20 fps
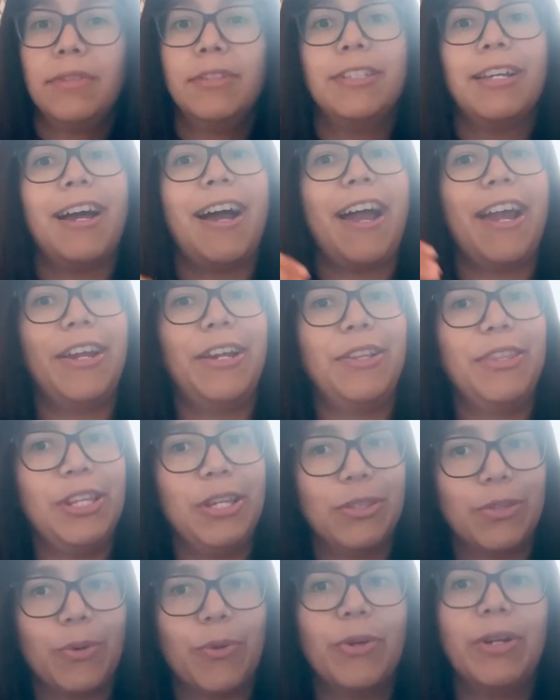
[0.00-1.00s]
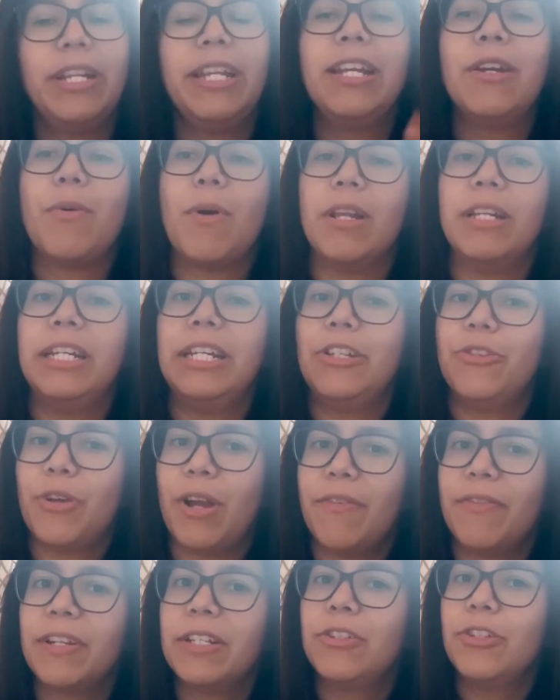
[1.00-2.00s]
The higher the authority and quality
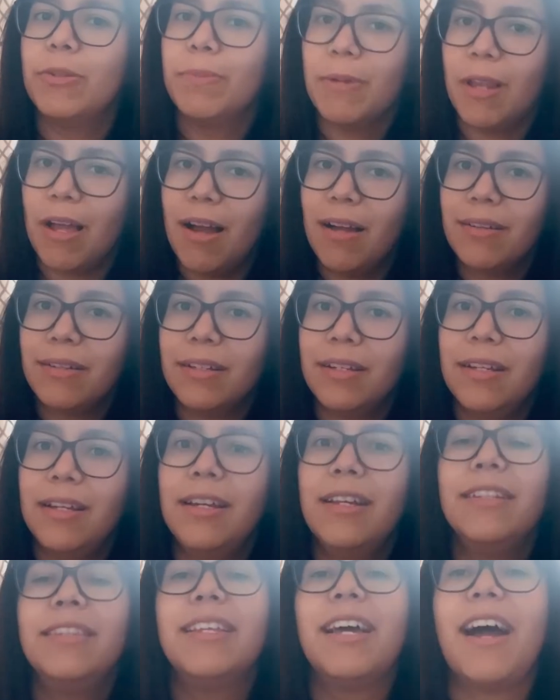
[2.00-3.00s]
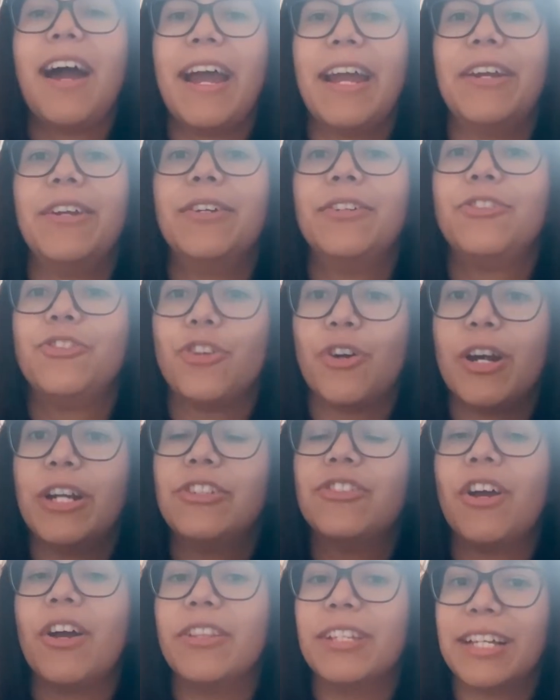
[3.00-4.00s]
traffic to your blog, the higher
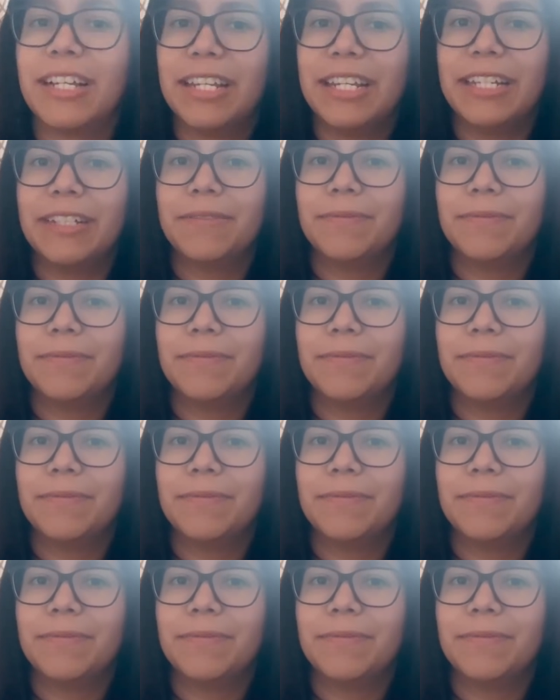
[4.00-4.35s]
charge on the click.